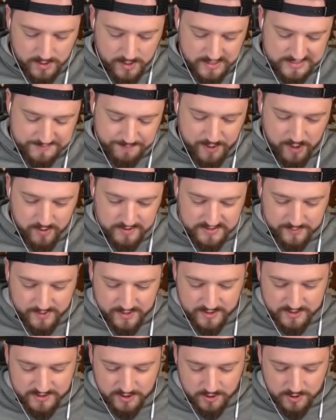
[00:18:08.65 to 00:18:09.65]
I suppose I want
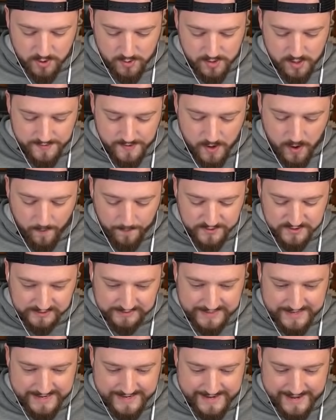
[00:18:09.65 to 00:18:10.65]
to start going on the opposite
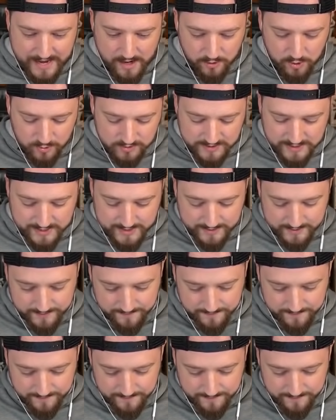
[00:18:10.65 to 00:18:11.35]
lane now, don't I?